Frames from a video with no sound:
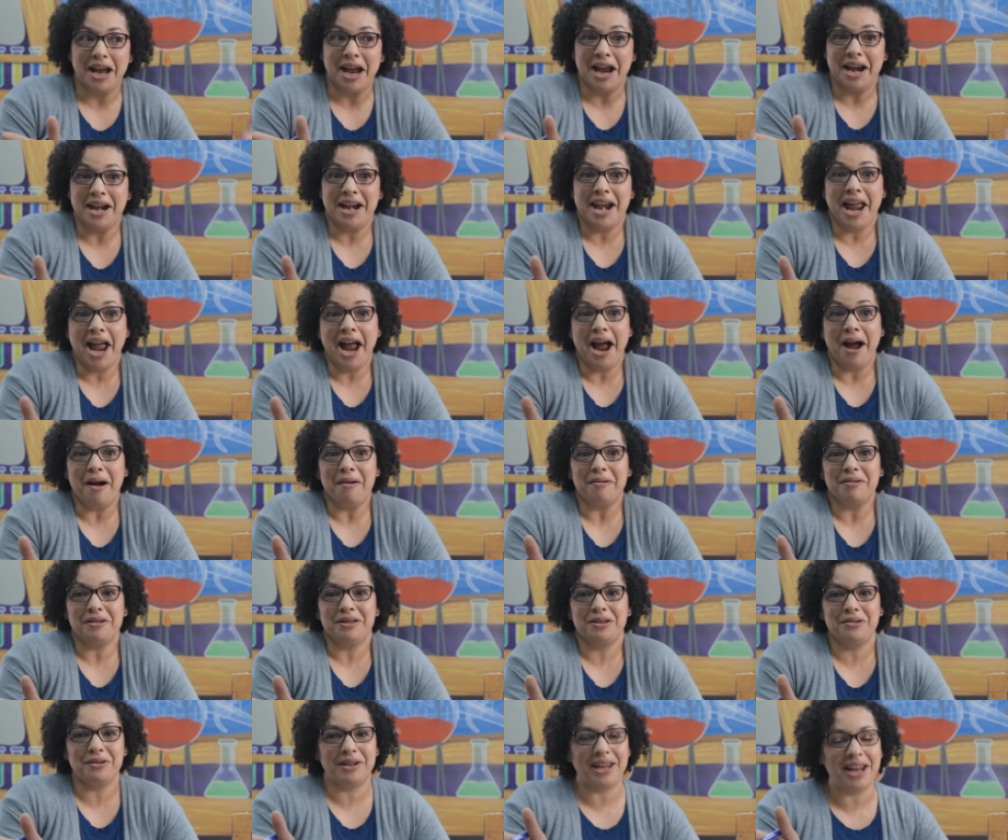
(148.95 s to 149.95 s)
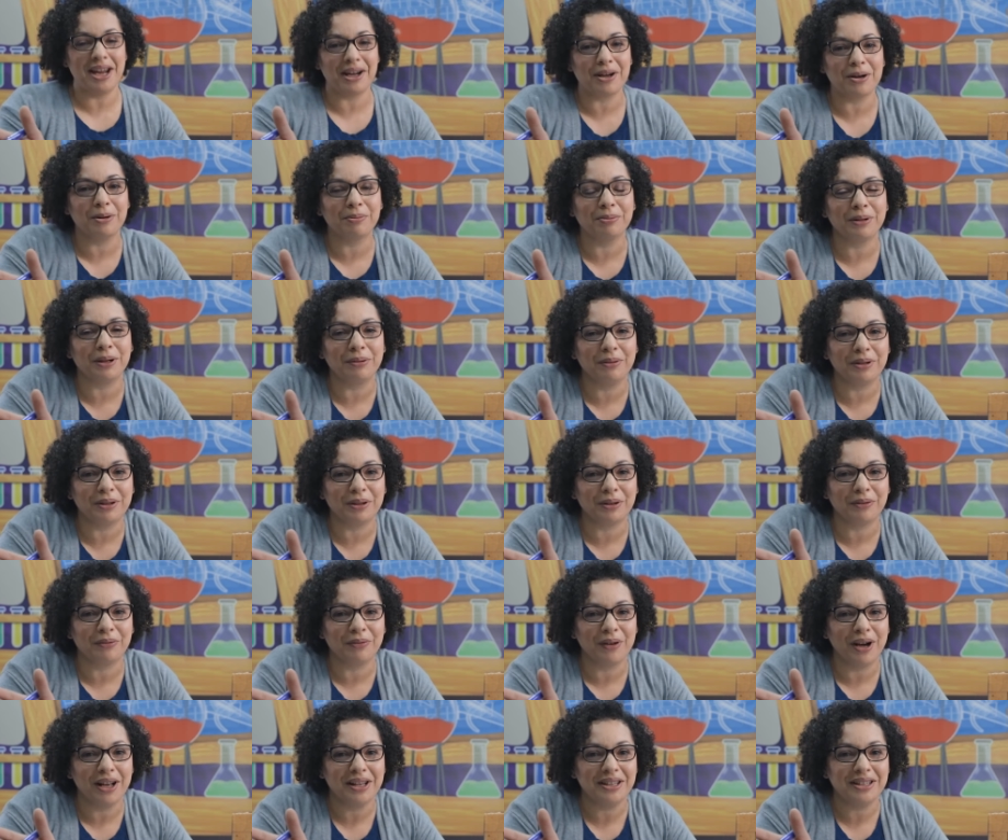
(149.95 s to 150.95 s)
And now you can't go play with your
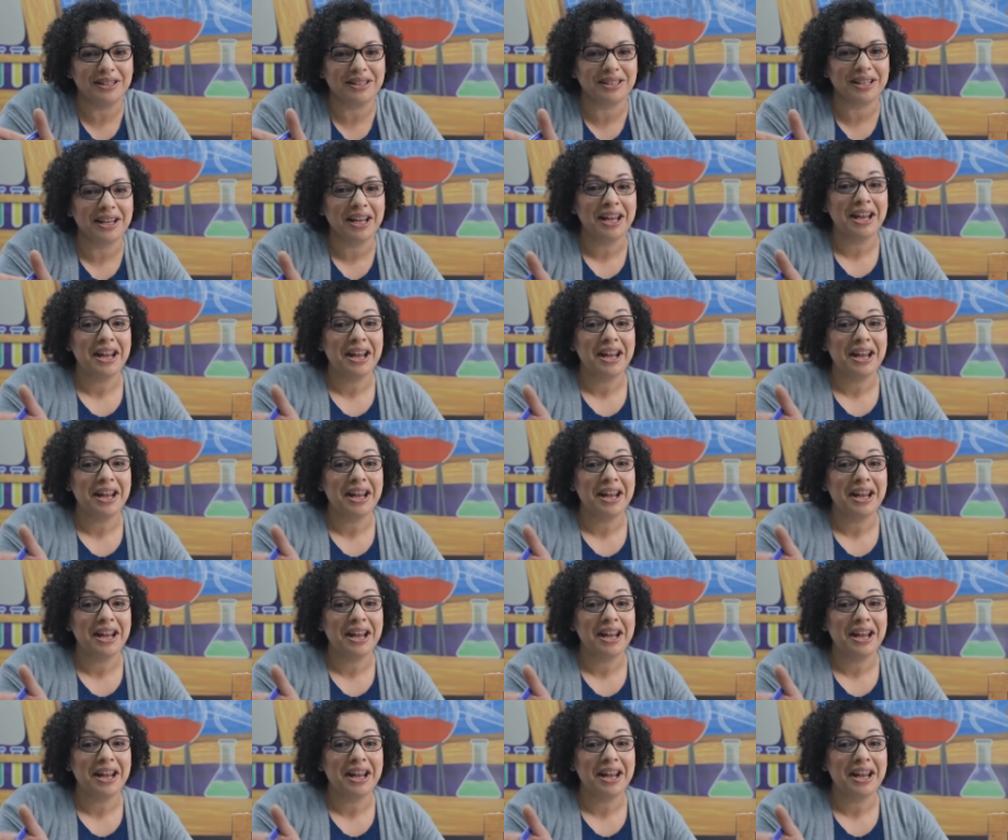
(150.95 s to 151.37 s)
friends.